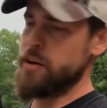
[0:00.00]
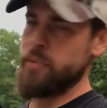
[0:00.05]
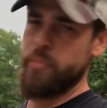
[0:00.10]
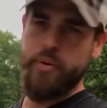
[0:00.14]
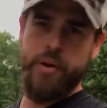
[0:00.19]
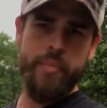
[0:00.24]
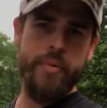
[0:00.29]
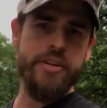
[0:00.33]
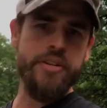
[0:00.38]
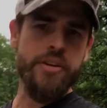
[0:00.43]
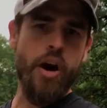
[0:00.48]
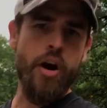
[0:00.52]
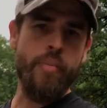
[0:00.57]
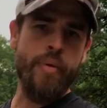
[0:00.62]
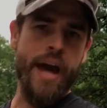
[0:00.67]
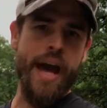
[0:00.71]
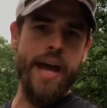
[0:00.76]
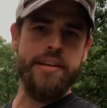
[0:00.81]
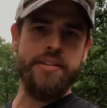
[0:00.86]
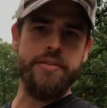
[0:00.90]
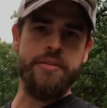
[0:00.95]
pretty much all
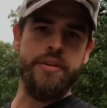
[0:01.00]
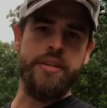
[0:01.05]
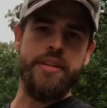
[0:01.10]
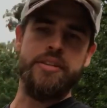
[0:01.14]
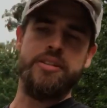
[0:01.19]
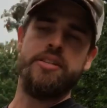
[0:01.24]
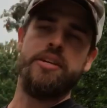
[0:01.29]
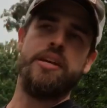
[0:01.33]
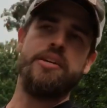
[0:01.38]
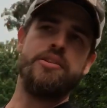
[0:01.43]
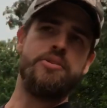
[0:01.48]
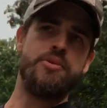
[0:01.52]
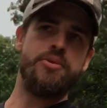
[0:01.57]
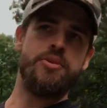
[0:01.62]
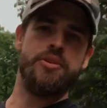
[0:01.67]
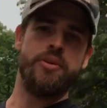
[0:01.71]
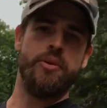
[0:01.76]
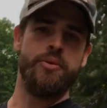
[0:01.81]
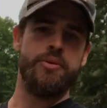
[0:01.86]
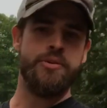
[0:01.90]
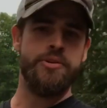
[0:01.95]
packs you can adjust your
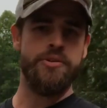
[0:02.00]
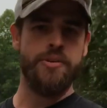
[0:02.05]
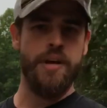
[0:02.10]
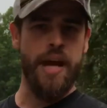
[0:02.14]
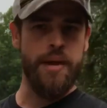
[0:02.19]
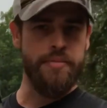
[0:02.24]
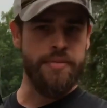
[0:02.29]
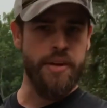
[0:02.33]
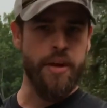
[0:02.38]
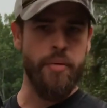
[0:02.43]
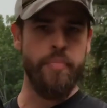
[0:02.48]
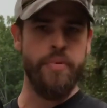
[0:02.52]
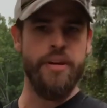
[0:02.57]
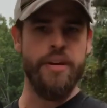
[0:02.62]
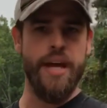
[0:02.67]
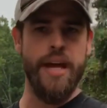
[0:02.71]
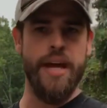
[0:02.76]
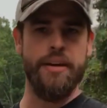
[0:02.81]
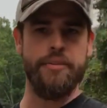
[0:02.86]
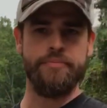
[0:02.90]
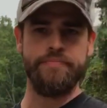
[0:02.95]
shoulder straps up and
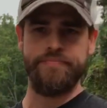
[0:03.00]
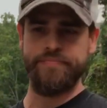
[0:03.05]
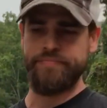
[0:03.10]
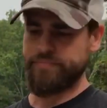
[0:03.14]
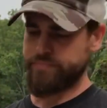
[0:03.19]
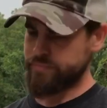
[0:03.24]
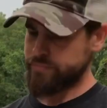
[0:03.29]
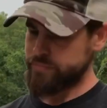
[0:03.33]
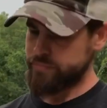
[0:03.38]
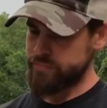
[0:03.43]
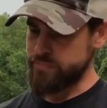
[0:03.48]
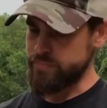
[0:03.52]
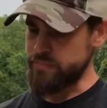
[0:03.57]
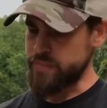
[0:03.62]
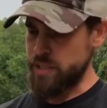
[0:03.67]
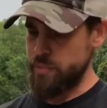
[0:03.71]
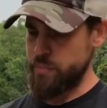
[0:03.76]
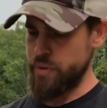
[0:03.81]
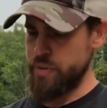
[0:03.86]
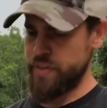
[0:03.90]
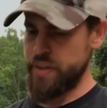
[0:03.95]
down,
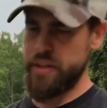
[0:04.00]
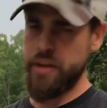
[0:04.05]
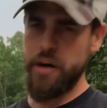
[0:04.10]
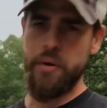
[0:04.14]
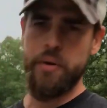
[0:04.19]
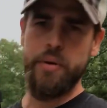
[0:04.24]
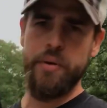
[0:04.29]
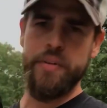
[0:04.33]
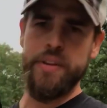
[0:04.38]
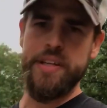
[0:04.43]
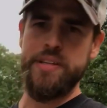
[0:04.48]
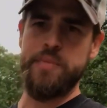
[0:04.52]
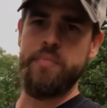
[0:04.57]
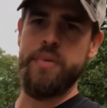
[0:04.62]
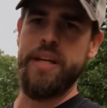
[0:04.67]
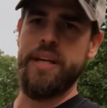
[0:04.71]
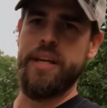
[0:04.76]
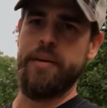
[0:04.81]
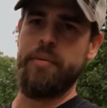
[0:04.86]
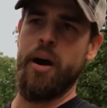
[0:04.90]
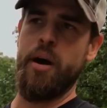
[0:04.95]
but the yoke on this
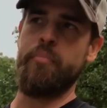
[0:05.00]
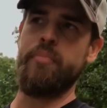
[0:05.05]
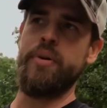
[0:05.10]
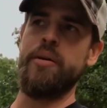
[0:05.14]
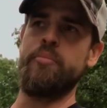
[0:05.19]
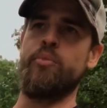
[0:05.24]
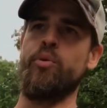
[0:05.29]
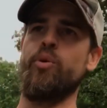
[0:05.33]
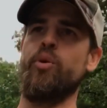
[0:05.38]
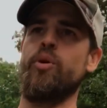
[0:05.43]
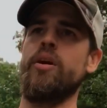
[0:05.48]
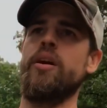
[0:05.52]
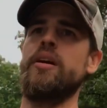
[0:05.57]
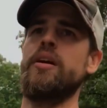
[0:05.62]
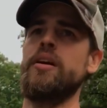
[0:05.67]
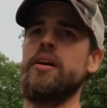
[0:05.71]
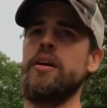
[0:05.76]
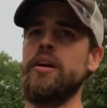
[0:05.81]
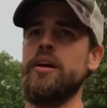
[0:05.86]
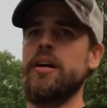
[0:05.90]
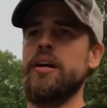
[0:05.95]
being a bit more
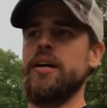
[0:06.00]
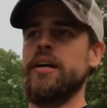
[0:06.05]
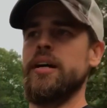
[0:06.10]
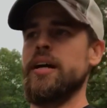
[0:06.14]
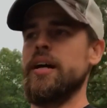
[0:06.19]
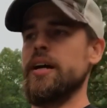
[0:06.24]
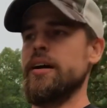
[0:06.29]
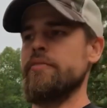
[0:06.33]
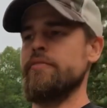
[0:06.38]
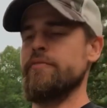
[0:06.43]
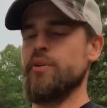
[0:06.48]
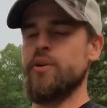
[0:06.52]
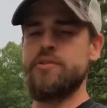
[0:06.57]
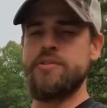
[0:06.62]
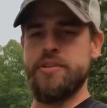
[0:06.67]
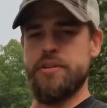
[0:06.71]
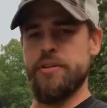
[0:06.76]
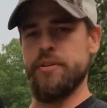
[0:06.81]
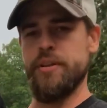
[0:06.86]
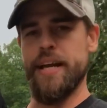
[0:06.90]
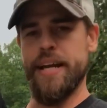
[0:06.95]

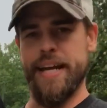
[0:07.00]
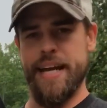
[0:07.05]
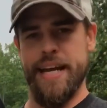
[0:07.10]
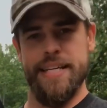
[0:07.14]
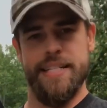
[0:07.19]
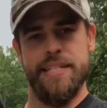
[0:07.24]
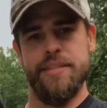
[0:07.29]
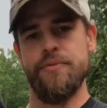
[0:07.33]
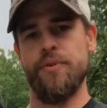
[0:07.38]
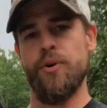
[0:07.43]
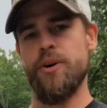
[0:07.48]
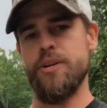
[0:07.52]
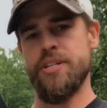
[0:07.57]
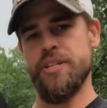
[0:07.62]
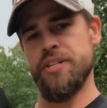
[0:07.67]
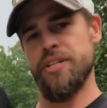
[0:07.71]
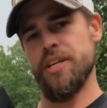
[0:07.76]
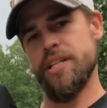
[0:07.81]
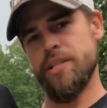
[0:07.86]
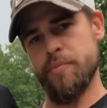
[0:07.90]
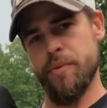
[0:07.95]
versatile, I guess, as far as
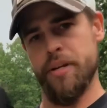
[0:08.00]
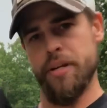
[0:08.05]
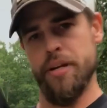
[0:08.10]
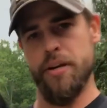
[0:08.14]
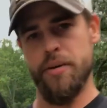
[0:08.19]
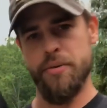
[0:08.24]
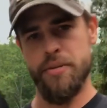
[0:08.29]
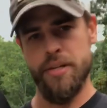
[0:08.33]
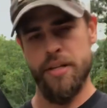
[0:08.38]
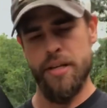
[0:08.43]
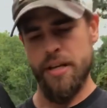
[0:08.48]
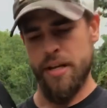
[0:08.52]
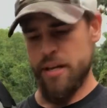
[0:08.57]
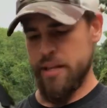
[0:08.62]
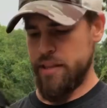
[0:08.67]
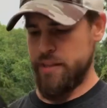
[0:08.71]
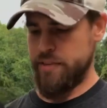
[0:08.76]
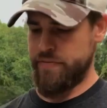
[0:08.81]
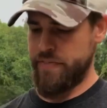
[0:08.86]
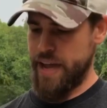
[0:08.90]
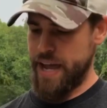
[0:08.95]
adjustment goes.
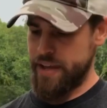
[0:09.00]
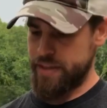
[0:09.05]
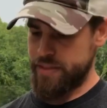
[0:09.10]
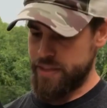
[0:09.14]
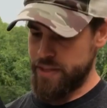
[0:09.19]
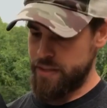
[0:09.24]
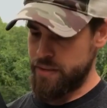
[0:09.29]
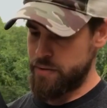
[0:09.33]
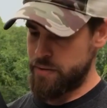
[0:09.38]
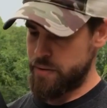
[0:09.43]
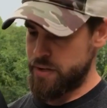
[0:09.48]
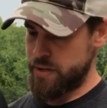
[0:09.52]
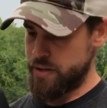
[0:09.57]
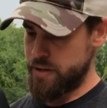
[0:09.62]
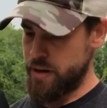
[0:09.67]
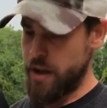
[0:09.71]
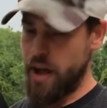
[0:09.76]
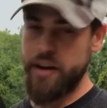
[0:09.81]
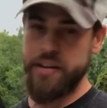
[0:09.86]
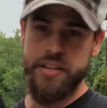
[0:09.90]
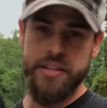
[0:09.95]
The fact that you
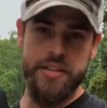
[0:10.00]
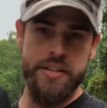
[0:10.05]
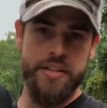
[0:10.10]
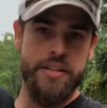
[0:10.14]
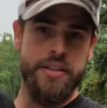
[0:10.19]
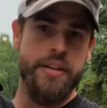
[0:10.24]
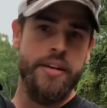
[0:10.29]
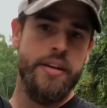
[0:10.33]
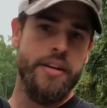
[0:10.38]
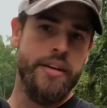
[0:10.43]
could not just